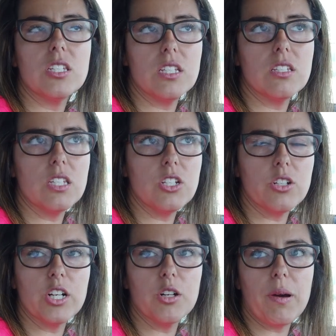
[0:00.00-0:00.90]
She's easily
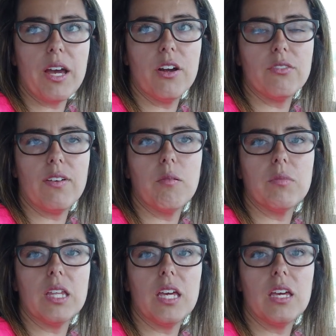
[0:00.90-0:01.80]
triggered by her
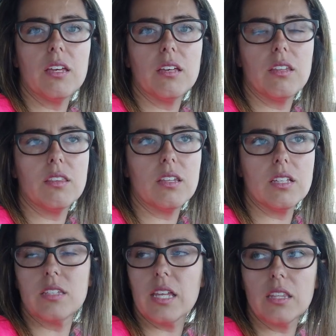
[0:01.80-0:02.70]
family
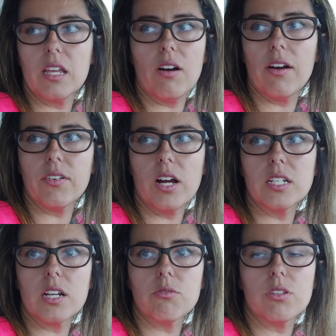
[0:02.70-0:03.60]
because that they don't have
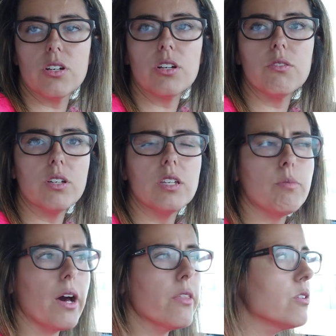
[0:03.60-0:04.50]
contact with her. It
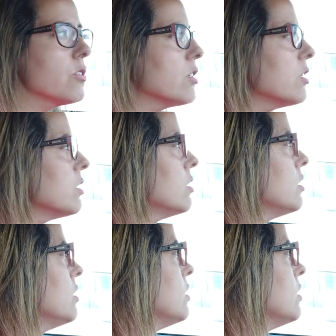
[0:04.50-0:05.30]
really bothers her.